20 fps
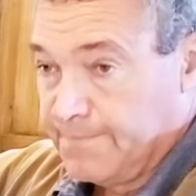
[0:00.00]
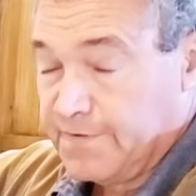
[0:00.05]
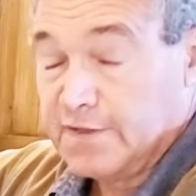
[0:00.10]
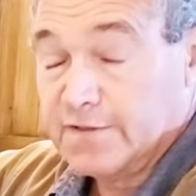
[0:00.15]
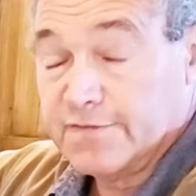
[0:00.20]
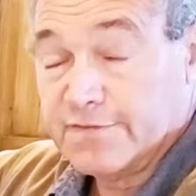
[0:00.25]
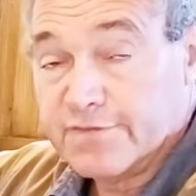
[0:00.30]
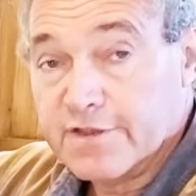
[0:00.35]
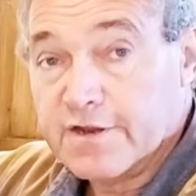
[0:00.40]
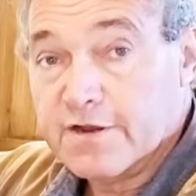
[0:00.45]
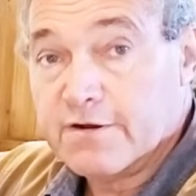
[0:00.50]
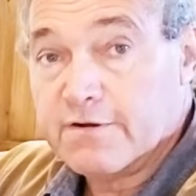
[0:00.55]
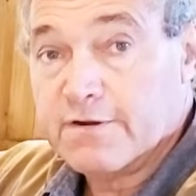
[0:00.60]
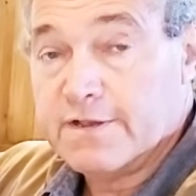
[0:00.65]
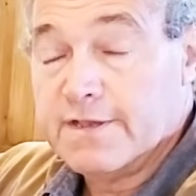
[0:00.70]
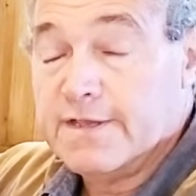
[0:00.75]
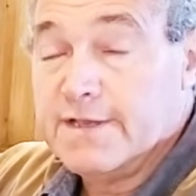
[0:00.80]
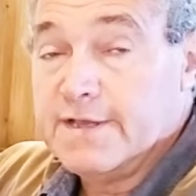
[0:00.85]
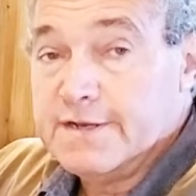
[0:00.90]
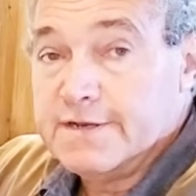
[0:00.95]
in
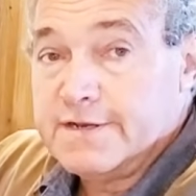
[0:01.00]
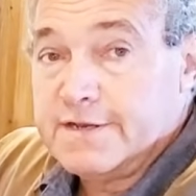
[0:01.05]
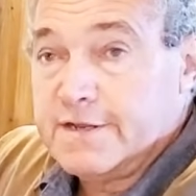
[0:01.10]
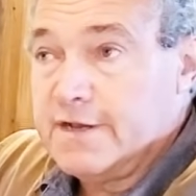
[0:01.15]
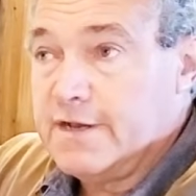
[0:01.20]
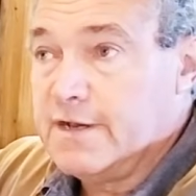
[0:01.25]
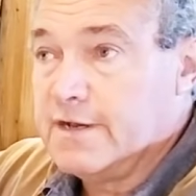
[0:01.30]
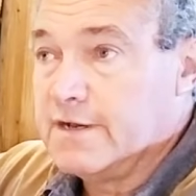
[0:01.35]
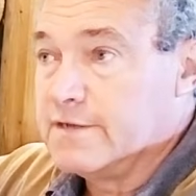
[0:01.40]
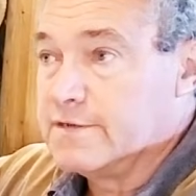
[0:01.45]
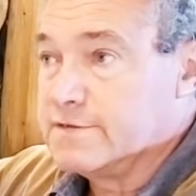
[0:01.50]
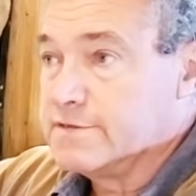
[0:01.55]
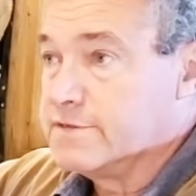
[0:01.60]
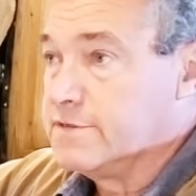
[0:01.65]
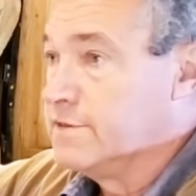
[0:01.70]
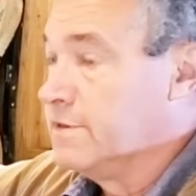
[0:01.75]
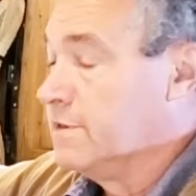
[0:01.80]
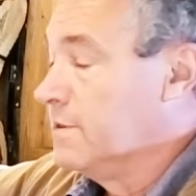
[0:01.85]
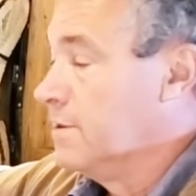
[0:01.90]
theory, it does.